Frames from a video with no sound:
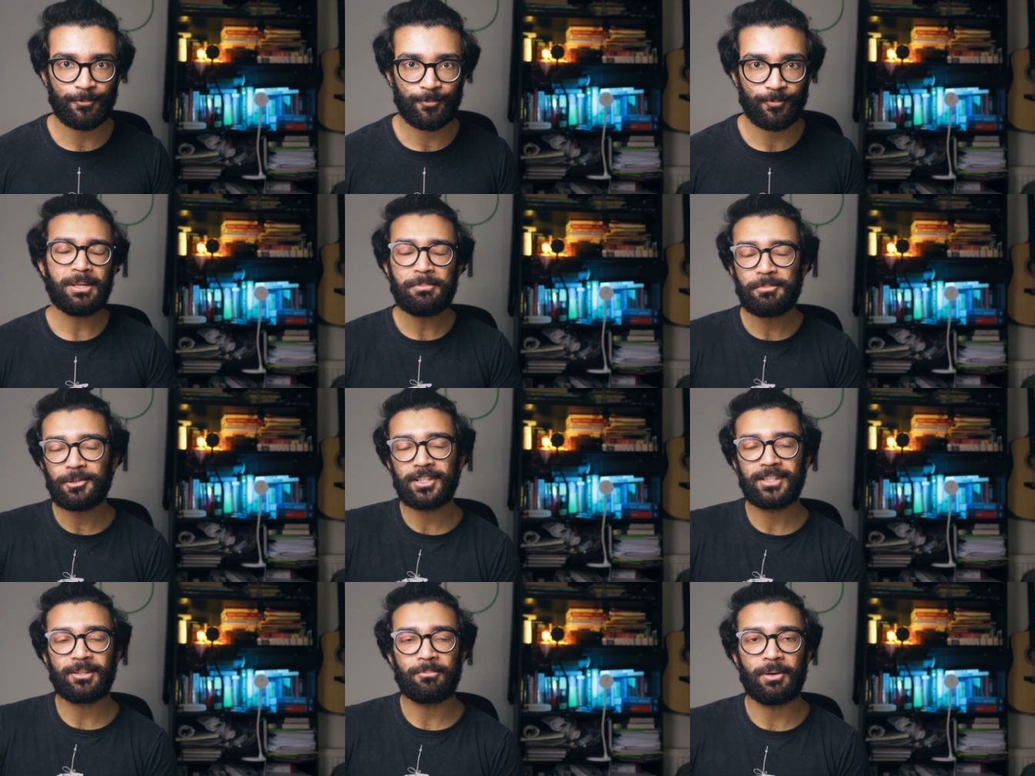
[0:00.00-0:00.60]

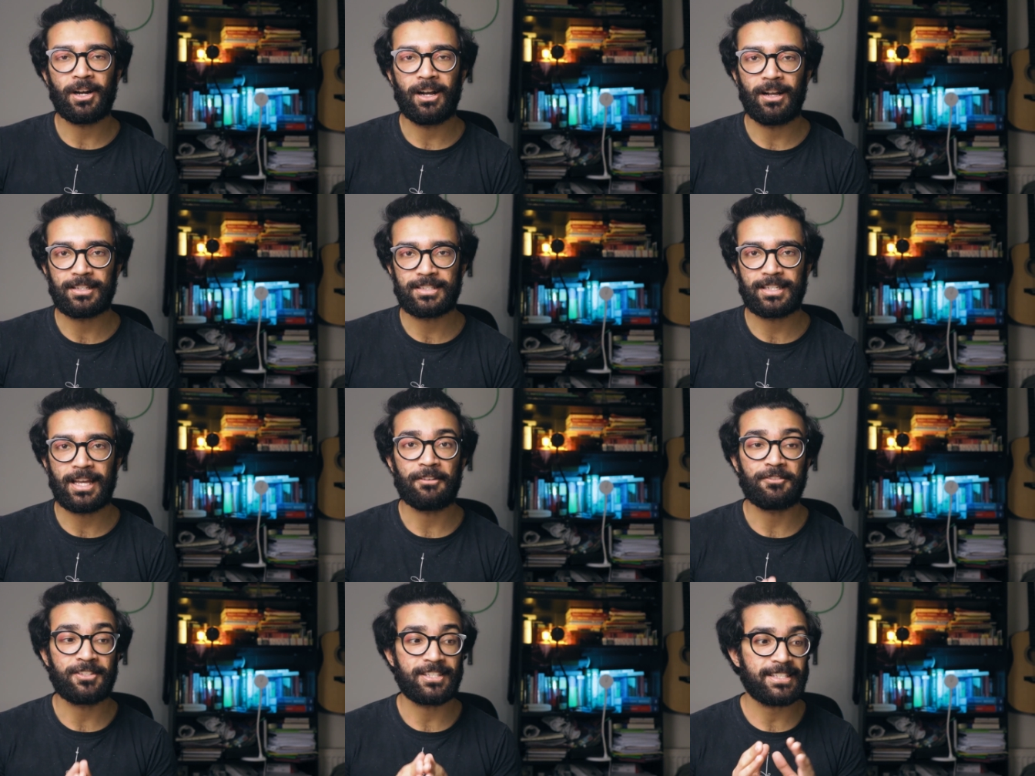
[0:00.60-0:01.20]
People in the
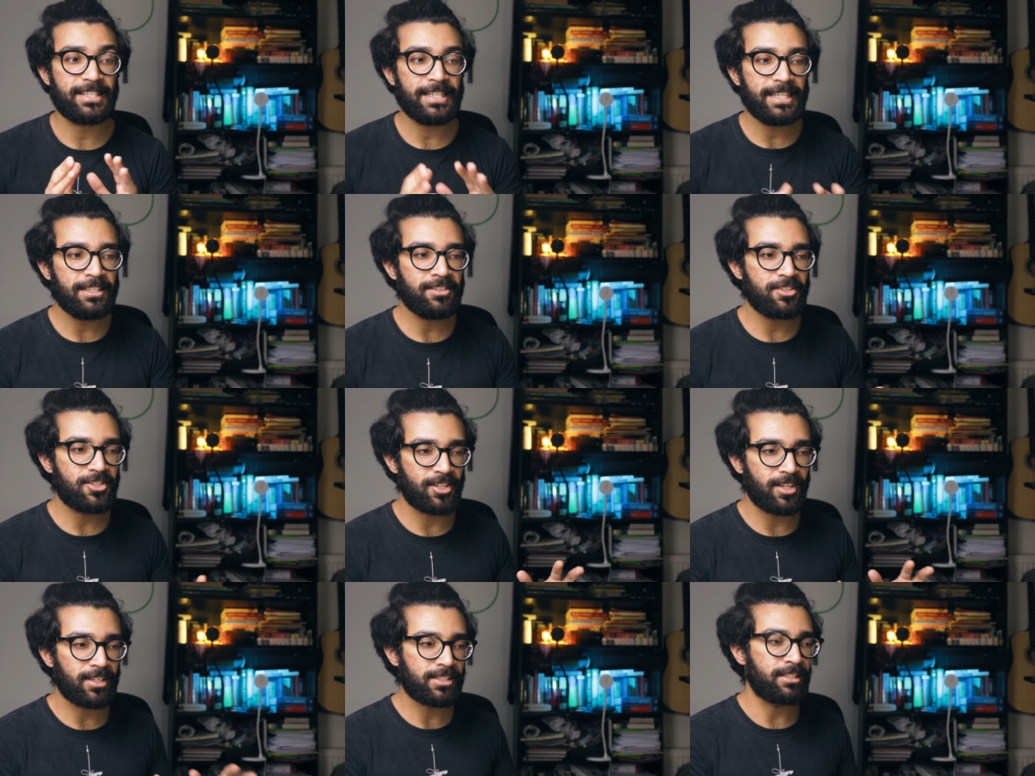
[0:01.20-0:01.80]
past have
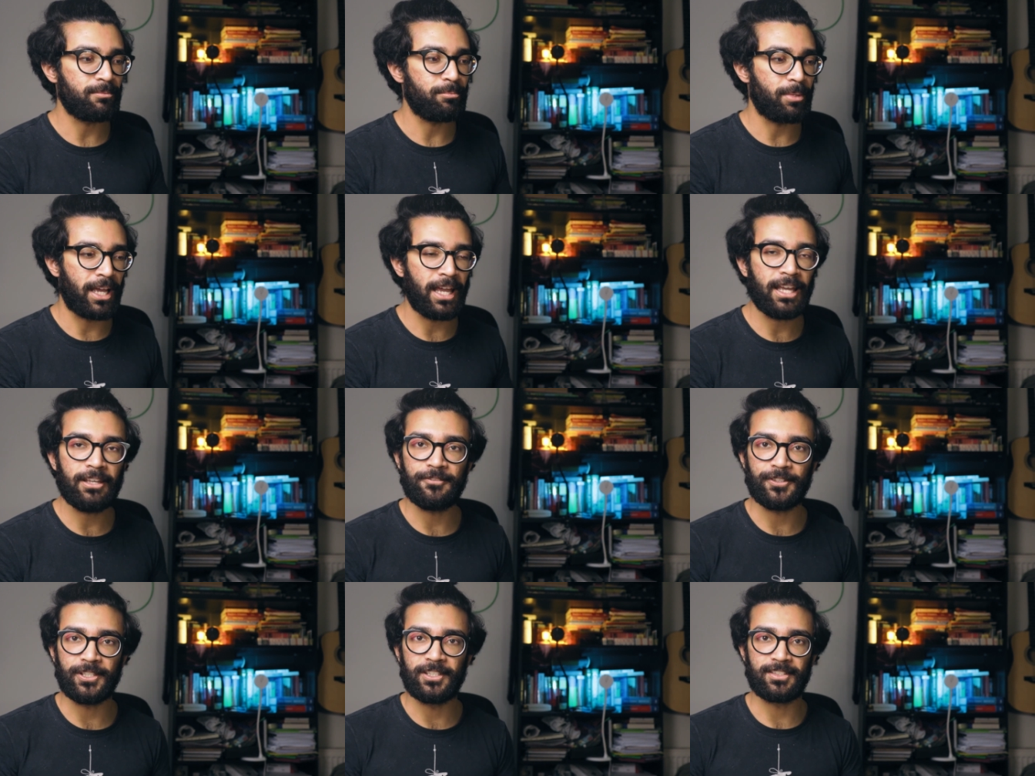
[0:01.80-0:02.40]
seen certain
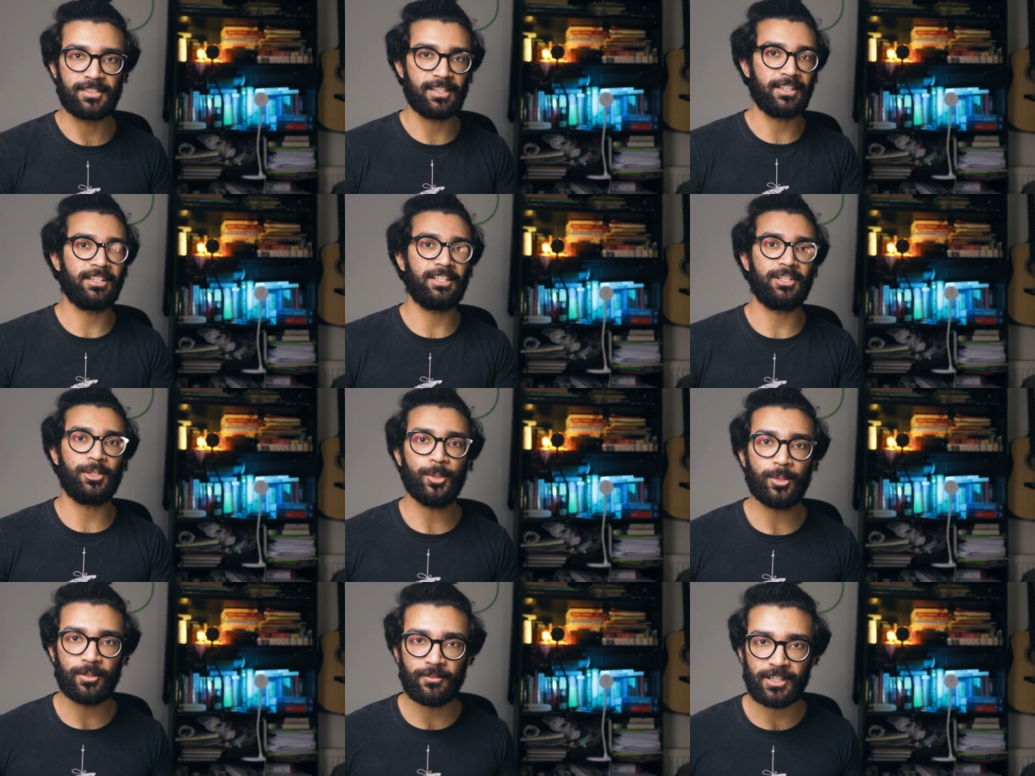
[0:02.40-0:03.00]
behaviors in
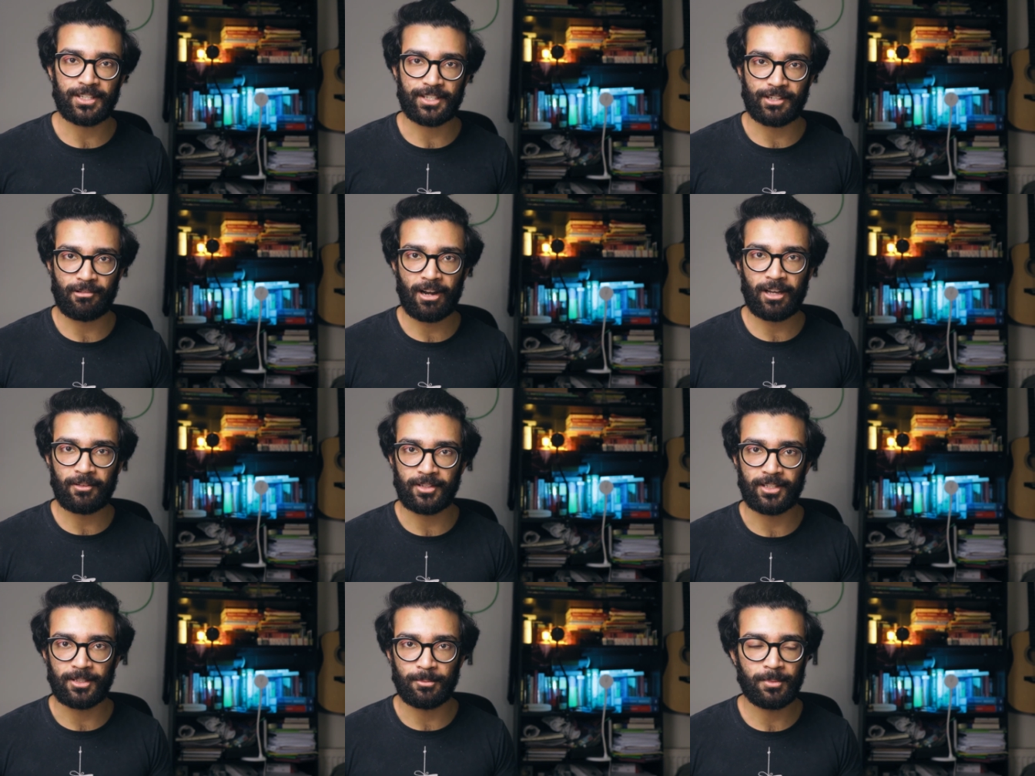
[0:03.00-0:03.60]
the universe
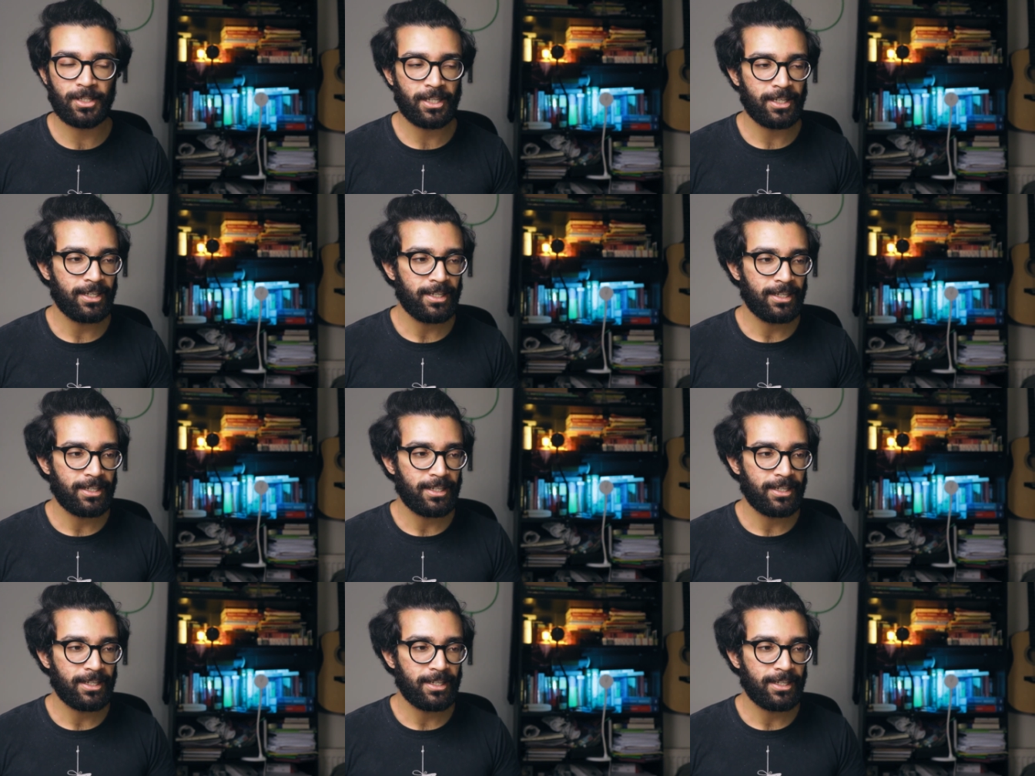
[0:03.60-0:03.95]
around them